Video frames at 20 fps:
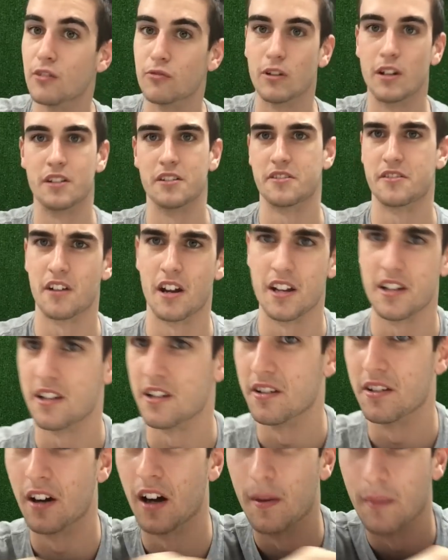
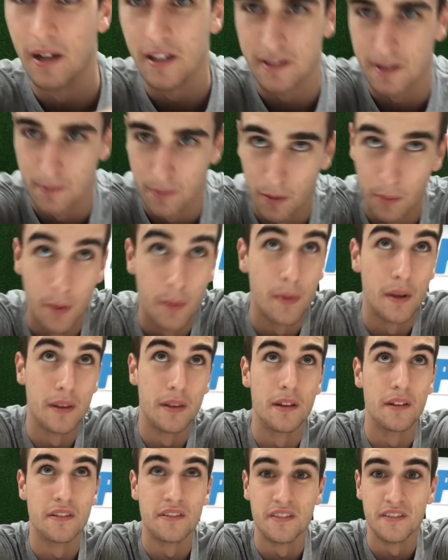Registration time has to probably be
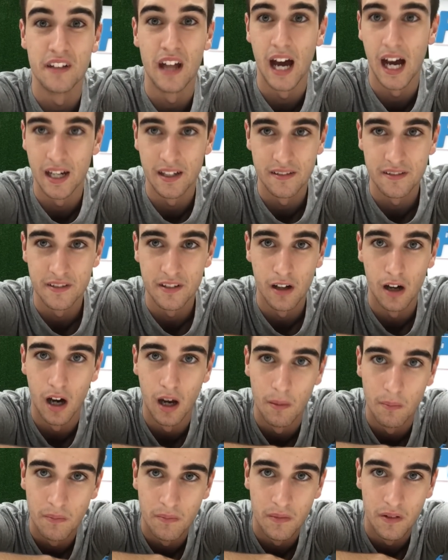the saddest
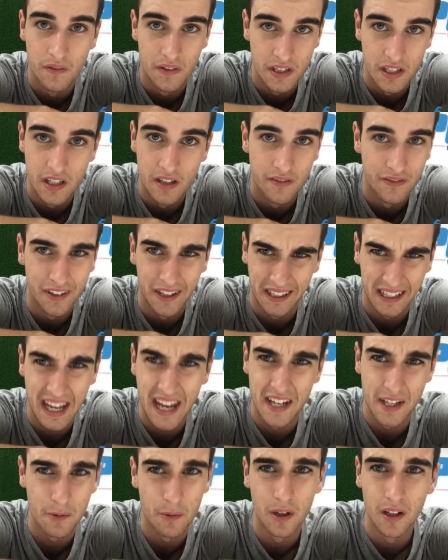time of the year for like
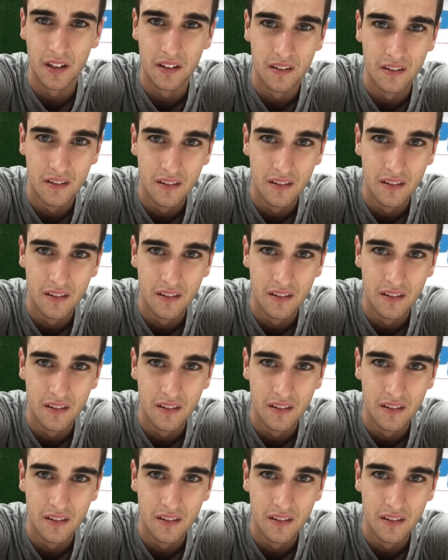anyone.